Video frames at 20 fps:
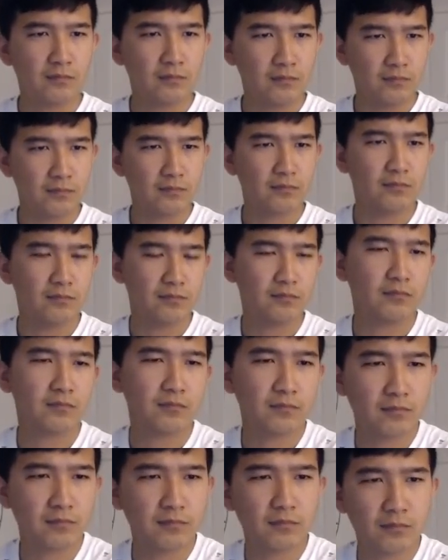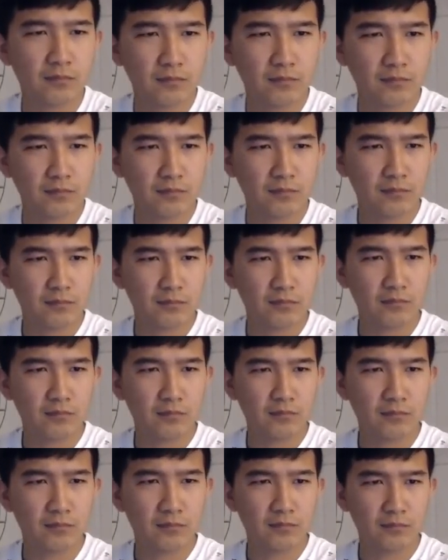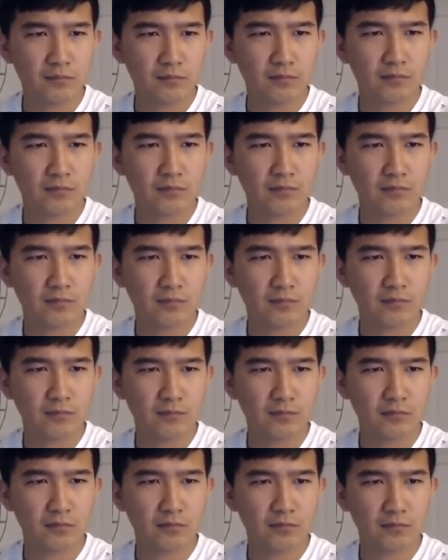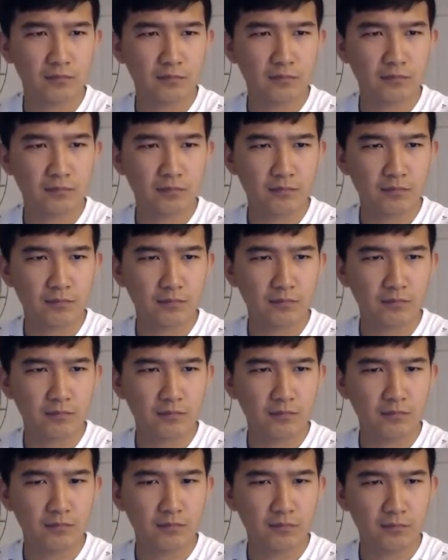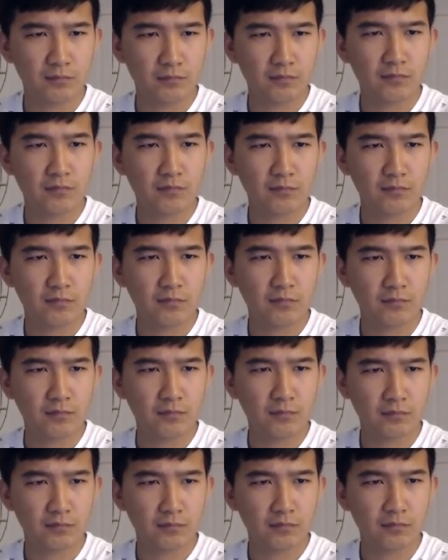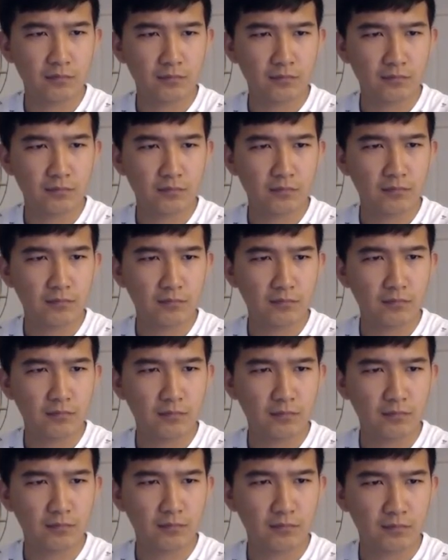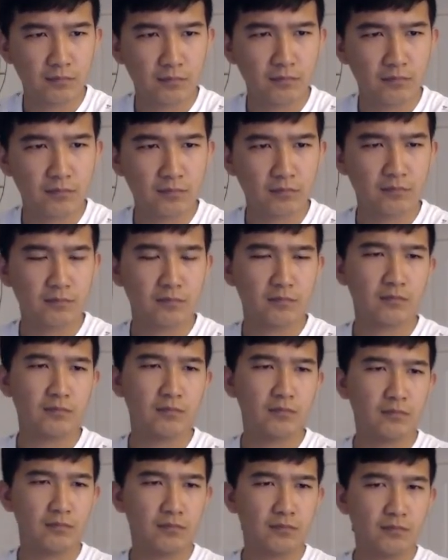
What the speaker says: (silent)